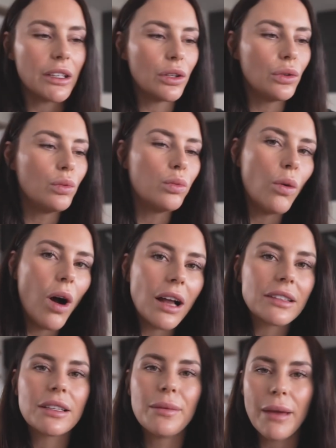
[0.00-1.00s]
That you
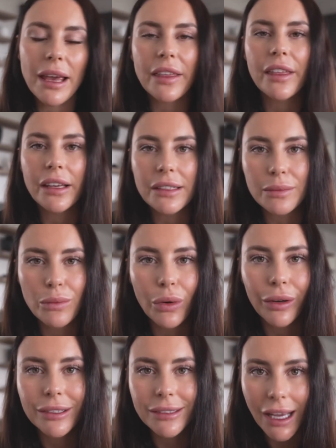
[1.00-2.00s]
want to make things
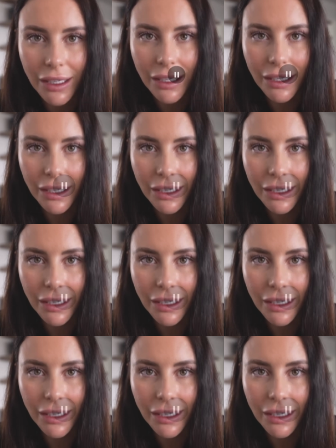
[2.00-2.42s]
more sexy.